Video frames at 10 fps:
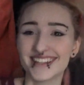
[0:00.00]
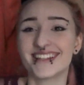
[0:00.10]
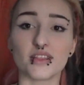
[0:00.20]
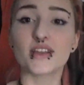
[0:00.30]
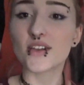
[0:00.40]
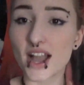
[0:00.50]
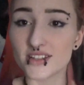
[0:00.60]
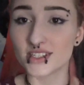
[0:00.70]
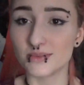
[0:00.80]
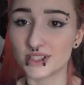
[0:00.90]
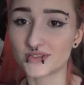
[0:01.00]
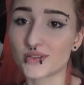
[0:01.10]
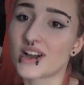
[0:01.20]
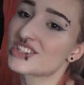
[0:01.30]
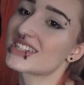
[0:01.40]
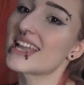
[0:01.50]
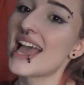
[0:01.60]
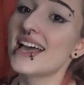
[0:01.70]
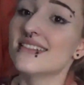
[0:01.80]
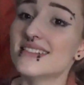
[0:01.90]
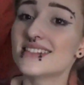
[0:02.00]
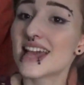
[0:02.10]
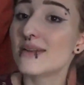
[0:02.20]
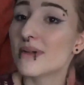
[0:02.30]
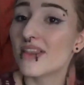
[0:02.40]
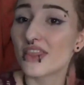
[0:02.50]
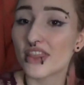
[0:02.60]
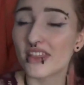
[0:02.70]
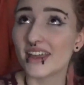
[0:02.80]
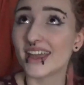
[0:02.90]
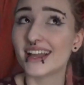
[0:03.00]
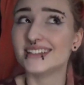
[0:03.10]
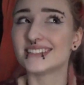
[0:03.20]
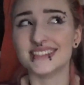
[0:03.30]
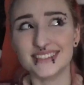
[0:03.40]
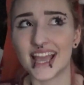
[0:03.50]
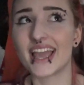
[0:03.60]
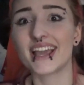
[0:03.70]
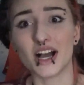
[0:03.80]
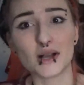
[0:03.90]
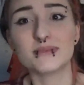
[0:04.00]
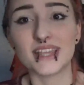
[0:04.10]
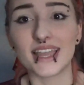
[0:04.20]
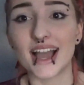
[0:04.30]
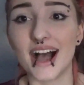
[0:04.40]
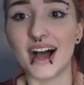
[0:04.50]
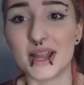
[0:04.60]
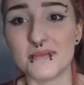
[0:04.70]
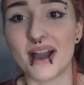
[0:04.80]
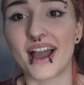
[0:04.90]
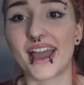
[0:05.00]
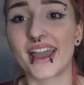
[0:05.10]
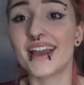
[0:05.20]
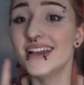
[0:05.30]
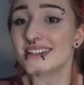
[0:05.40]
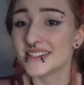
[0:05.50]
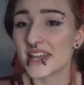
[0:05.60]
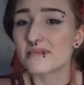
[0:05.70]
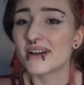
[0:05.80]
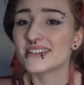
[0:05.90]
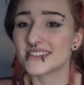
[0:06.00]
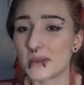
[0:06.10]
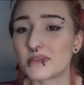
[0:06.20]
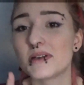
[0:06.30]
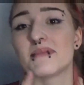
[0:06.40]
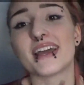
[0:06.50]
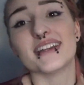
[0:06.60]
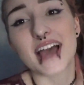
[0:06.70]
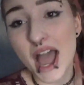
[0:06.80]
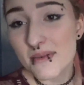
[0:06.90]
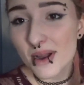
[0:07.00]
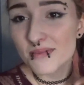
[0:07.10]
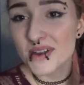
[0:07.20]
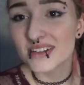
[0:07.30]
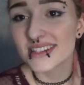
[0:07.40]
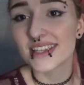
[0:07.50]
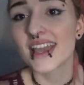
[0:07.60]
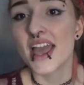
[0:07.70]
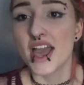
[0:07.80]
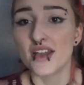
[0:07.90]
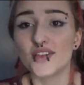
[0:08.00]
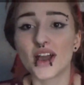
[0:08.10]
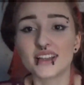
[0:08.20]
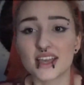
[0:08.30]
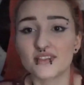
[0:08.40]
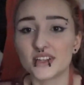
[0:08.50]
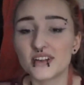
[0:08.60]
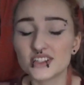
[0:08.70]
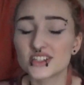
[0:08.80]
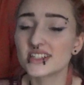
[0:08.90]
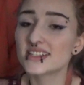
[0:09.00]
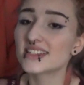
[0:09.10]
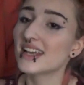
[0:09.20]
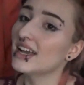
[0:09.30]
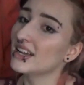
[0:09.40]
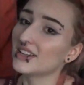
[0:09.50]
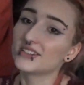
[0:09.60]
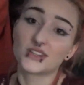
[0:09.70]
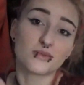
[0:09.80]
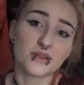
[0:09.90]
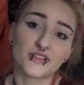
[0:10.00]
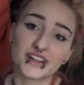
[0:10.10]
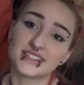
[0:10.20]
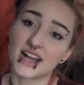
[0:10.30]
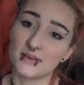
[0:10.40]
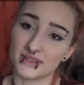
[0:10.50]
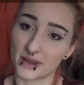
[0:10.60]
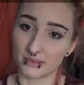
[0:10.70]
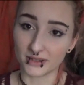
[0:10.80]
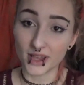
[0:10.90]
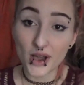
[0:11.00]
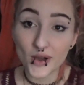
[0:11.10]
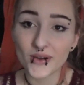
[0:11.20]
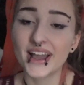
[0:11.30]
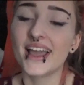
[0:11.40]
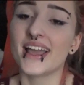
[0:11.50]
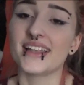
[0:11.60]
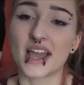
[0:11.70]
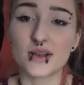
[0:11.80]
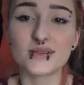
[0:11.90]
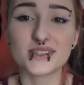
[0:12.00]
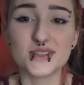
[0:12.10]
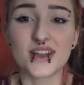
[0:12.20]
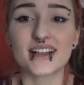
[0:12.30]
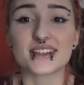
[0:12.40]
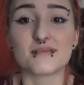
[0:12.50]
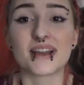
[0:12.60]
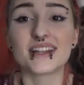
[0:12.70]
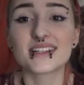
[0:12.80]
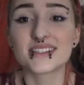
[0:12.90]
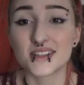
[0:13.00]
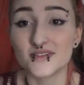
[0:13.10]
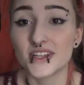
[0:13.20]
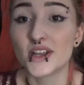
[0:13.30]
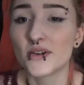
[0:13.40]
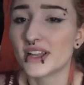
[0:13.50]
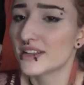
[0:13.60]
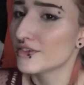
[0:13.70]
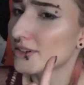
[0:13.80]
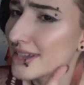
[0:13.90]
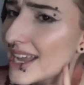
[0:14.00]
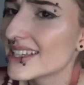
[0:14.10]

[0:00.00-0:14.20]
Thank you guys so much for watching this 10-month and a day update on my Snakebites, Septum, and eyebrow piercing. If you guys have any questions, don't be afraid to comment down below, and I will see you guys in my next video. And if you're not